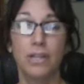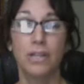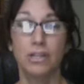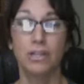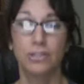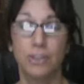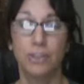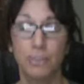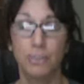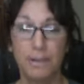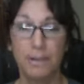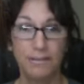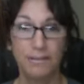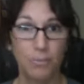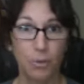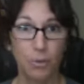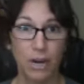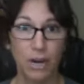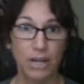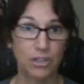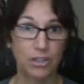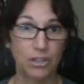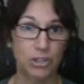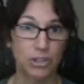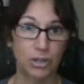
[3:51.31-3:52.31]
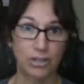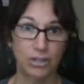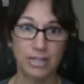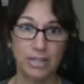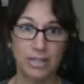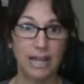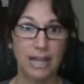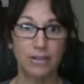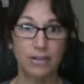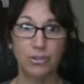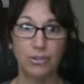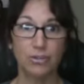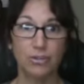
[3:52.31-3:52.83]
So before I start
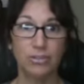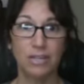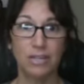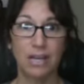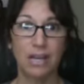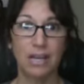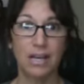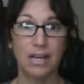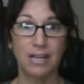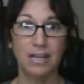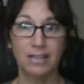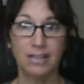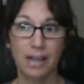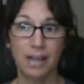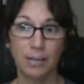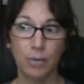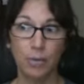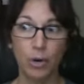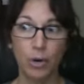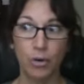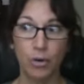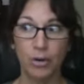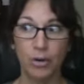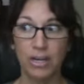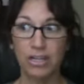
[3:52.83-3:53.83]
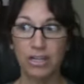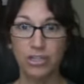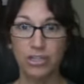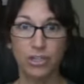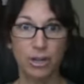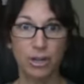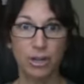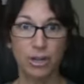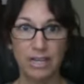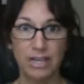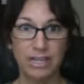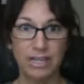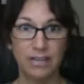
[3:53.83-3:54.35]
to exercise, I'm already
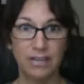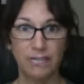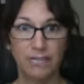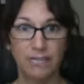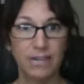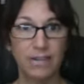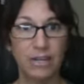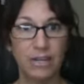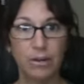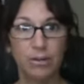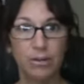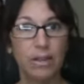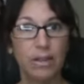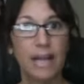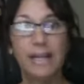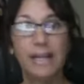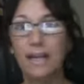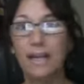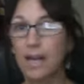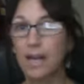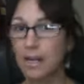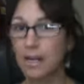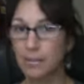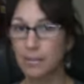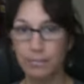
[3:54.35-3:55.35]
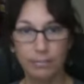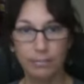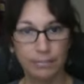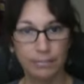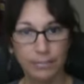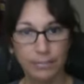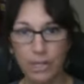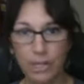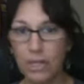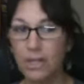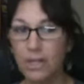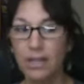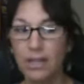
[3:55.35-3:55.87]
starting to feel like I'm
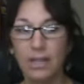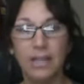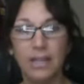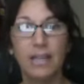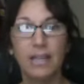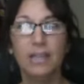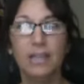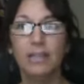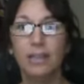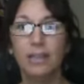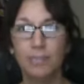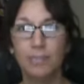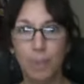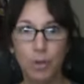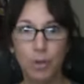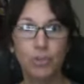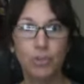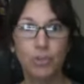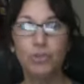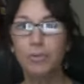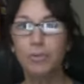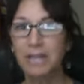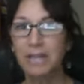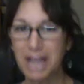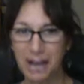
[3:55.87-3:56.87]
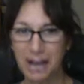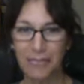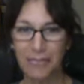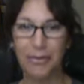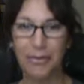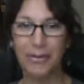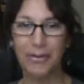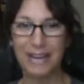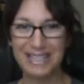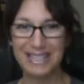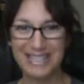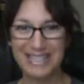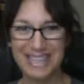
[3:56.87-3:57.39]
in the
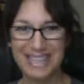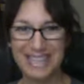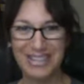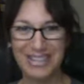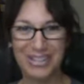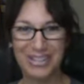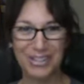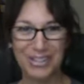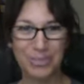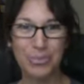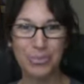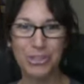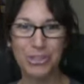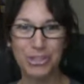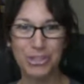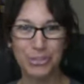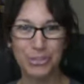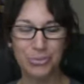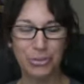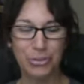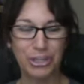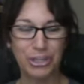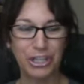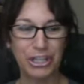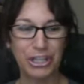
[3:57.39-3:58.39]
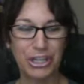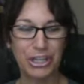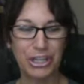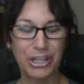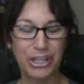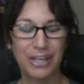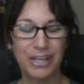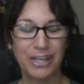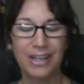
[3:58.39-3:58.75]
post-recovery stages, which is really good.